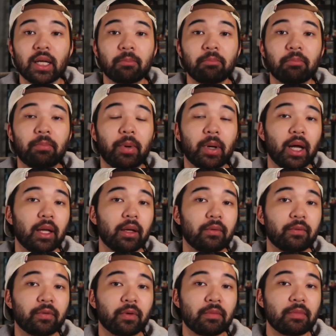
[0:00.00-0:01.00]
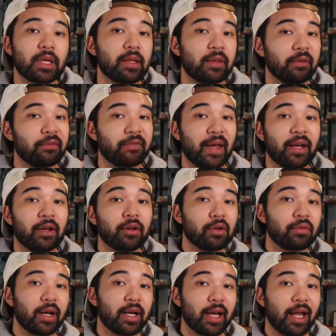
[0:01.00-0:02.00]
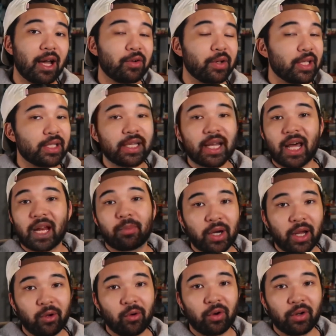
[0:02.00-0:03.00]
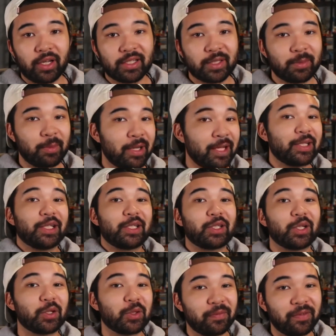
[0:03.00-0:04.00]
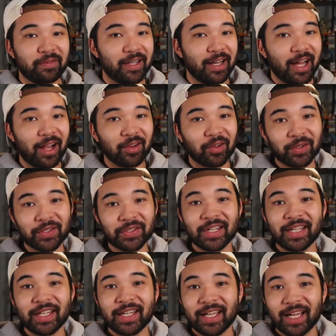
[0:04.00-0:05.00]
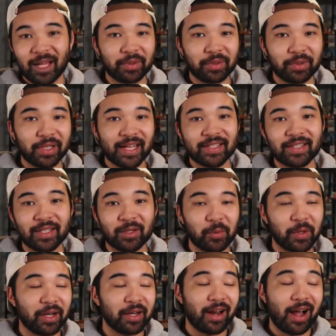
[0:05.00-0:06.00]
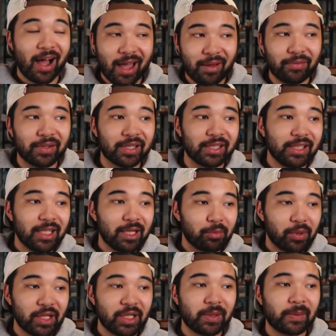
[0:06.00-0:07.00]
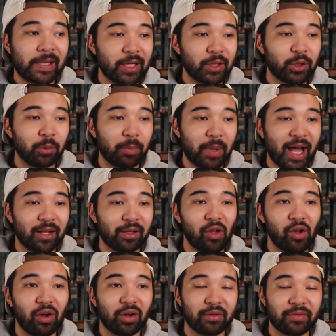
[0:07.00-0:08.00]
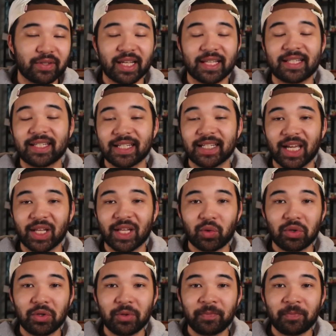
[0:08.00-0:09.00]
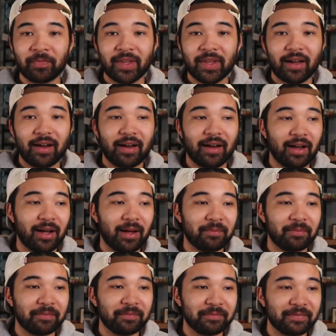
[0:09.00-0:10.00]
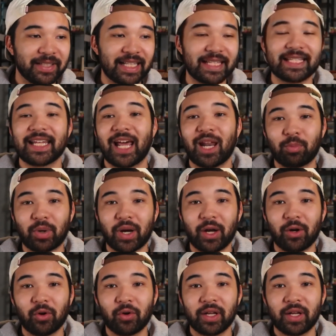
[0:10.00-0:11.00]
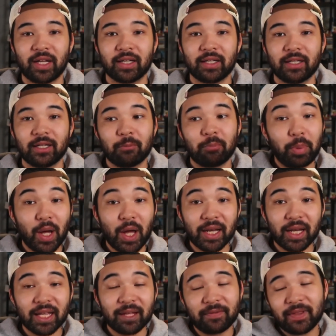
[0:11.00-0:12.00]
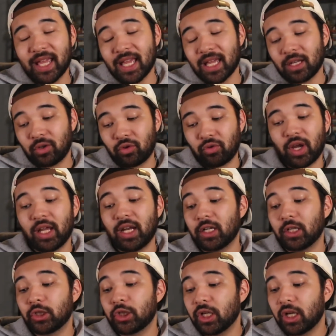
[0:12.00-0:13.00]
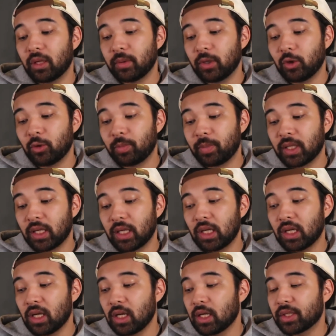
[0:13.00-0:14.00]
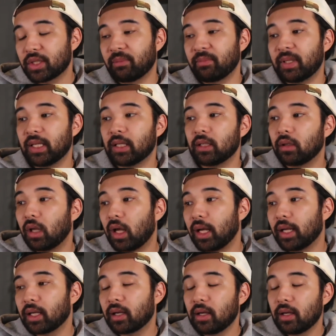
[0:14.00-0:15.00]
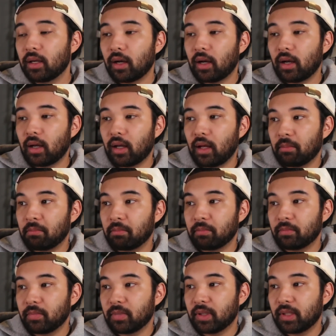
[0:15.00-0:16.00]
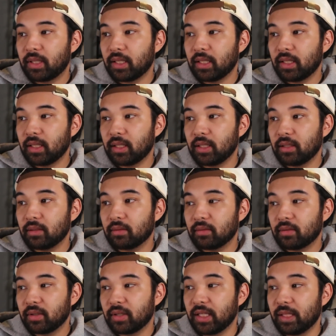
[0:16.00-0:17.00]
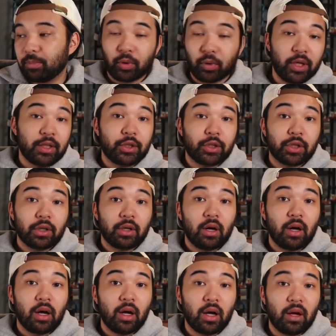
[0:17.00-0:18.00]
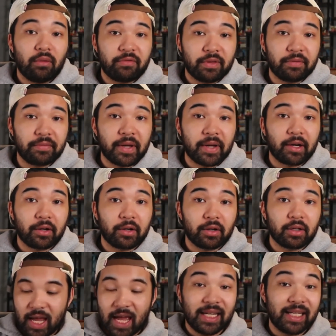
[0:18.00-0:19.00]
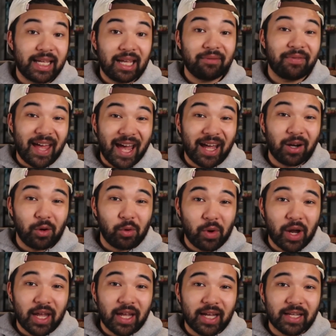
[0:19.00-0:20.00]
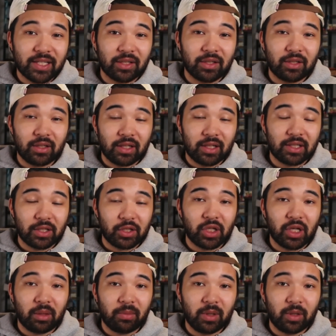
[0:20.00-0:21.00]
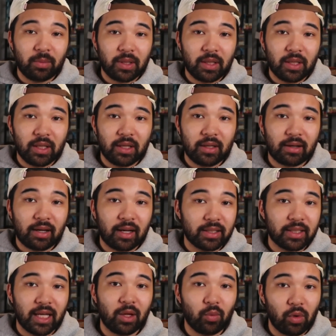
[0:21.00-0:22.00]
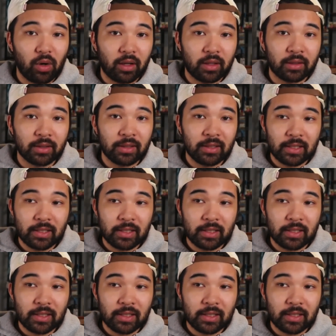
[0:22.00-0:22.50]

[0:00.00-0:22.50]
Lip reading: but for me, the Venator right now is not a priority. Spending $650 on plastic when I have a pretty substantial backlog of sets to get through, that's not a priority. But if they had created a GWP, something like the bridge of the Venator, and gave that away as a GWP on day one,